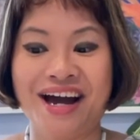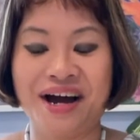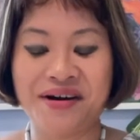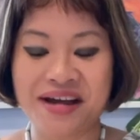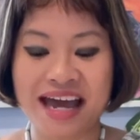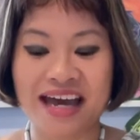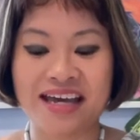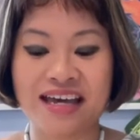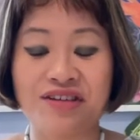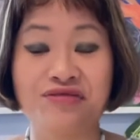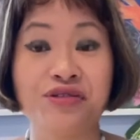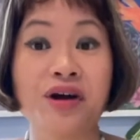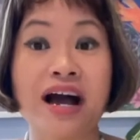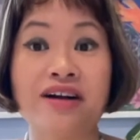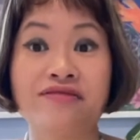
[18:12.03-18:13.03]
Okay, if
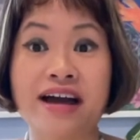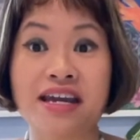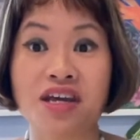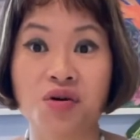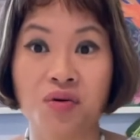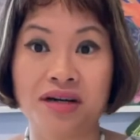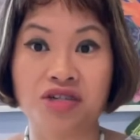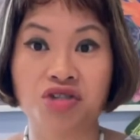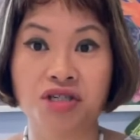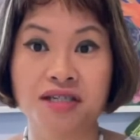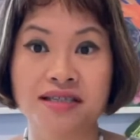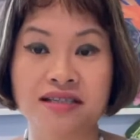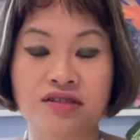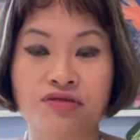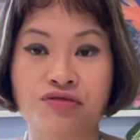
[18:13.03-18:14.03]
you have any
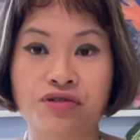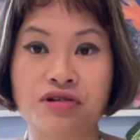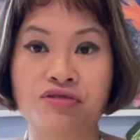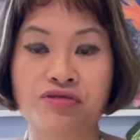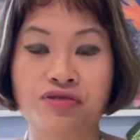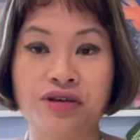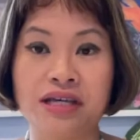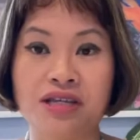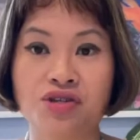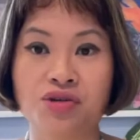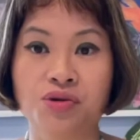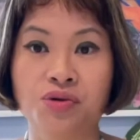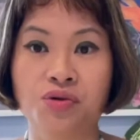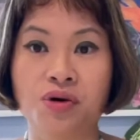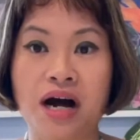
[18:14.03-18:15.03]
questions, feel free
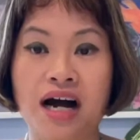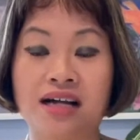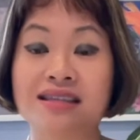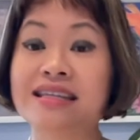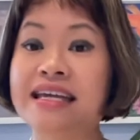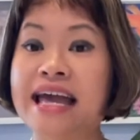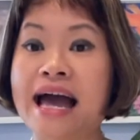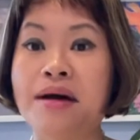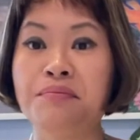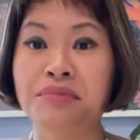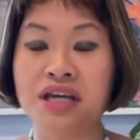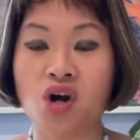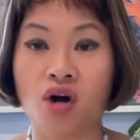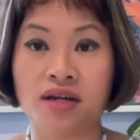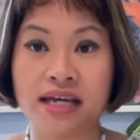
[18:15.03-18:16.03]
to DM
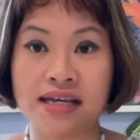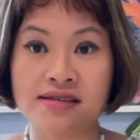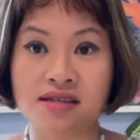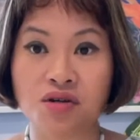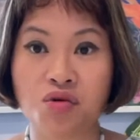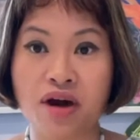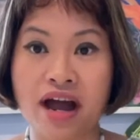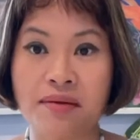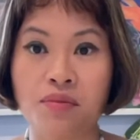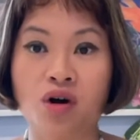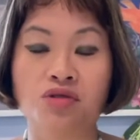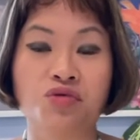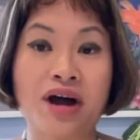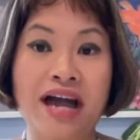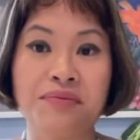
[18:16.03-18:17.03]
me on Instagram,
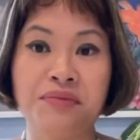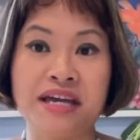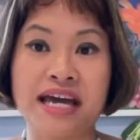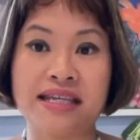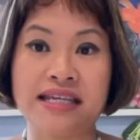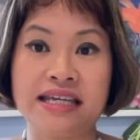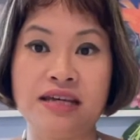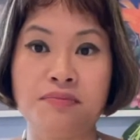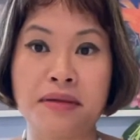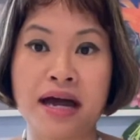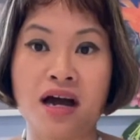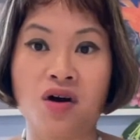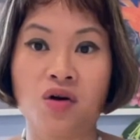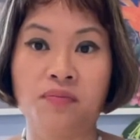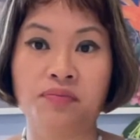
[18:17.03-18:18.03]
or write me an
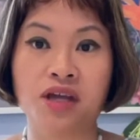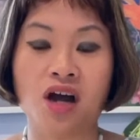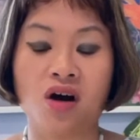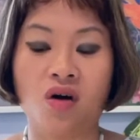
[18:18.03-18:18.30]
email,